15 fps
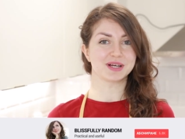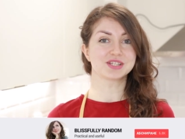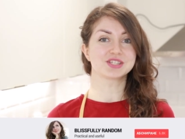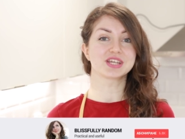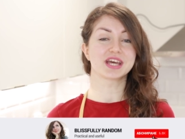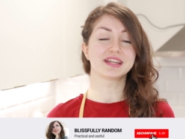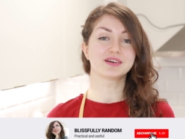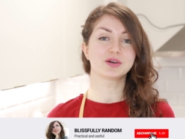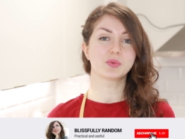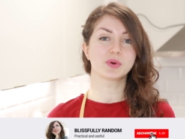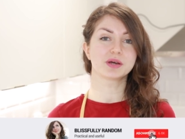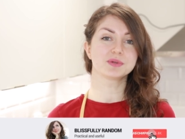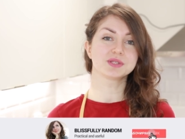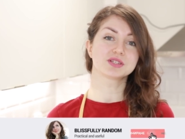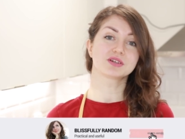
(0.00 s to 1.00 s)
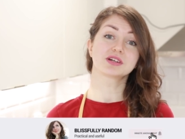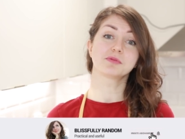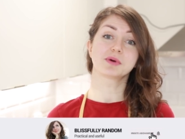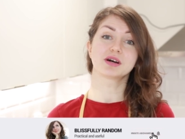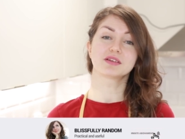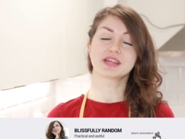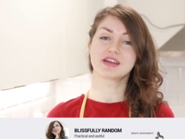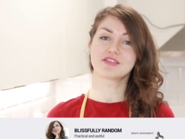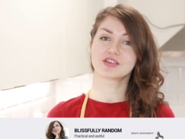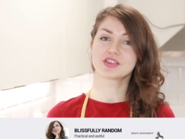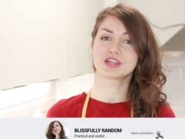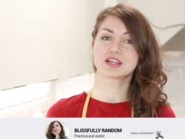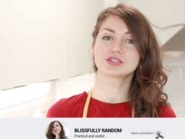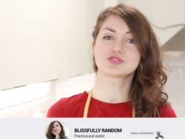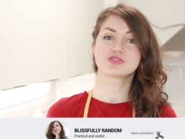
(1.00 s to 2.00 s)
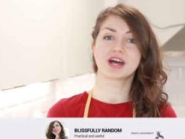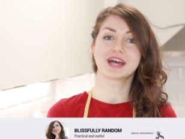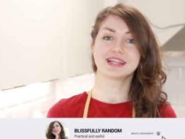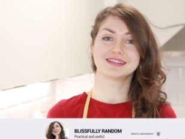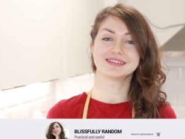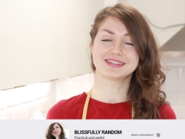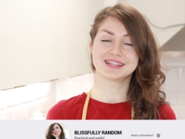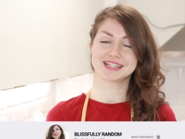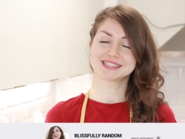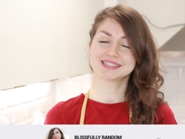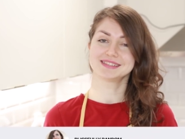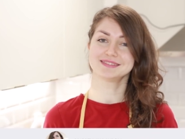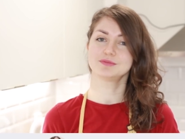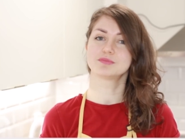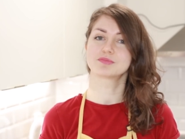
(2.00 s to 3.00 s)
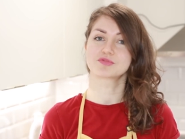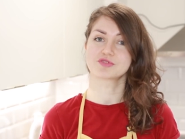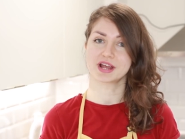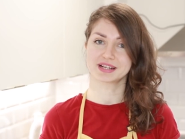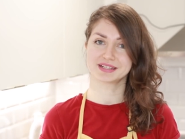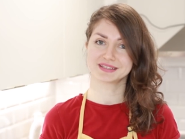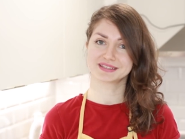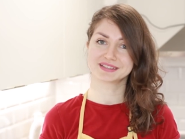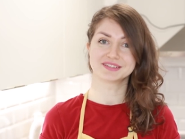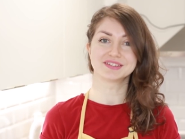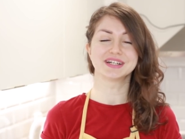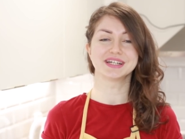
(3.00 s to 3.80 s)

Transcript: a channel where we talk about everything tried and tested, practical